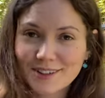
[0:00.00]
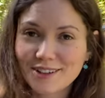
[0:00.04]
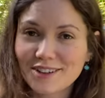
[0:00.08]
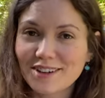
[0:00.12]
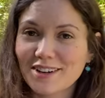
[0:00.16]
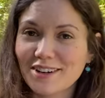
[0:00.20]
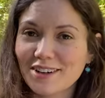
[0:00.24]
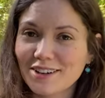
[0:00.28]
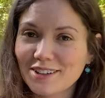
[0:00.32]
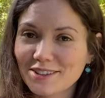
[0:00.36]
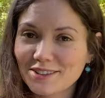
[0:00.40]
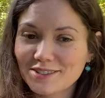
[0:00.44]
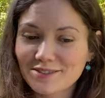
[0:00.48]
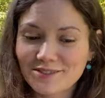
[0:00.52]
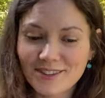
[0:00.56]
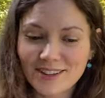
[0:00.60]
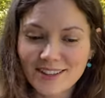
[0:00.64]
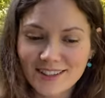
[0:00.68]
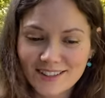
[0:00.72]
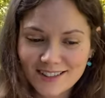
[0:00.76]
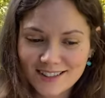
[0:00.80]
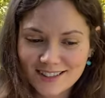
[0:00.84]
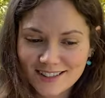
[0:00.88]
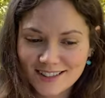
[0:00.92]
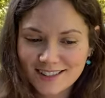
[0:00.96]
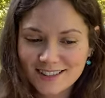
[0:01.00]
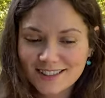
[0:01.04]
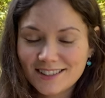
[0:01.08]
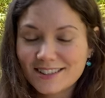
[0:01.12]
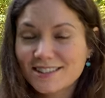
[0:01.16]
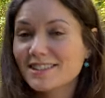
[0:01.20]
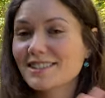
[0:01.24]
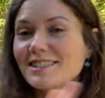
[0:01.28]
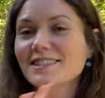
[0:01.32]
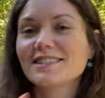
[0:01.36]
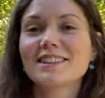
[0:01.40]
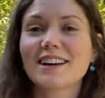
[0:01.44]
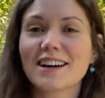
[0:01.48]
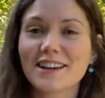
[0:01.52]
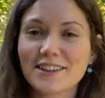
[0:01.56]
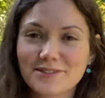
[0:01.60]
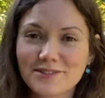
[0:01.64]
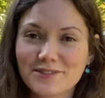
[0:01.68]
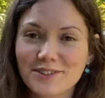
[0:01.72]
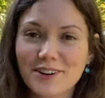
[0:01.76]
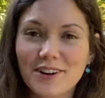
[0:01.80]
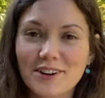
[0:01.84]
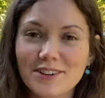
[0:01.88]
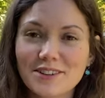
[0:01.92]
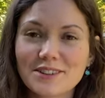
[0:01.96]
all of this stuff,
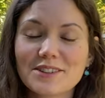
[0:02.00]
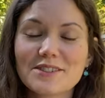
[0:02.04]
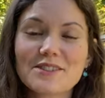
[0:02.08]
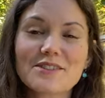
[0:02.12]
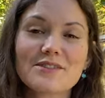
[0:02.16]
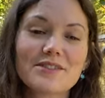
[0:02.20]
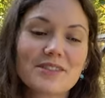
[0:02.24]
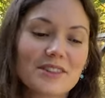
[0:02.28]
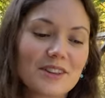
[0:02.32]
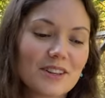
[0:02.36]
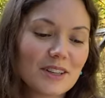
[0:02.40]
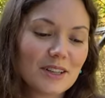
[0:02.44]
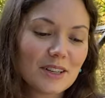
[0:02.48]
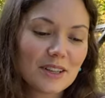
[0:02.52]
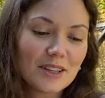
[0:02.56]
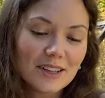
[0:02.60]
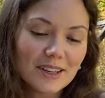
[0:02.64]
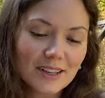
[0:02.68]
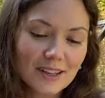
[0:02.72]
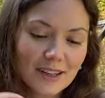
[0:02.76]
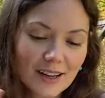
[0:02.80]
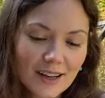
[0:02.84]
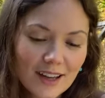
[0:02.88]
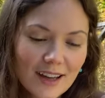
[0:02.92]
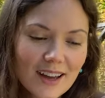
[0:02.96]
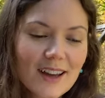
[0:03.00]
all of the